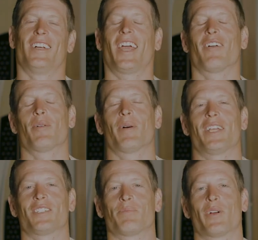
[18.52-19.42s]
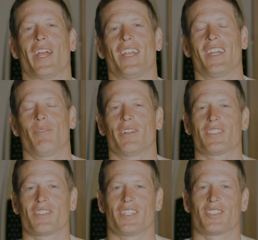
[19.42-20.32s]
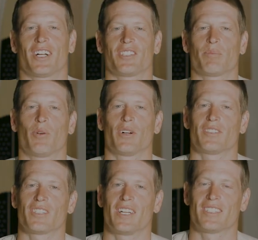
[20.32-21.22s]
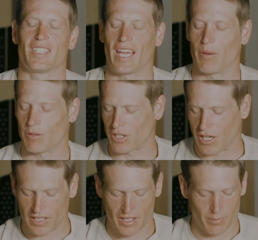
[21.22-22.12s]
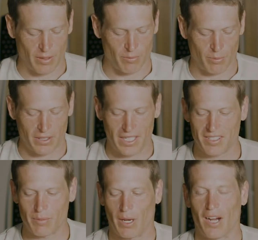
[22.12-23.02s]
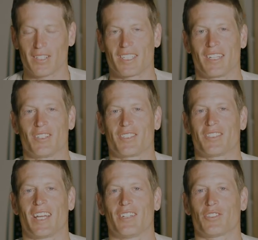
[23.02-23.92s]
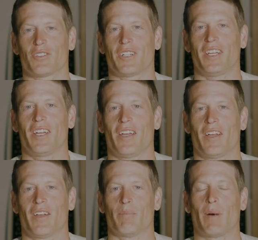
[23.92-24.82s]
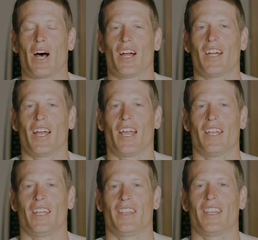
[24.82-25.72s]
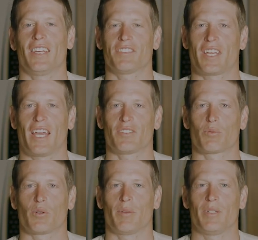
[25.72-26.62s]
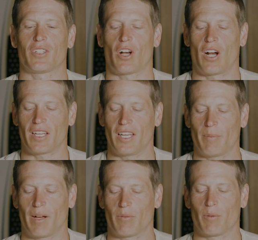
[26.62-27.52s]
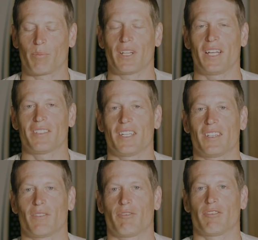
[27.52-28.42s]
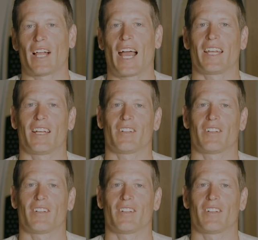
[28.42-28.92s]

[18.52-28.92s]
Hey everybody, it's Brandon with Slingshot Sports, and today we're talking about replacing parts on your Sentry bar. And in this case, we're going to be talking about replacing the flagging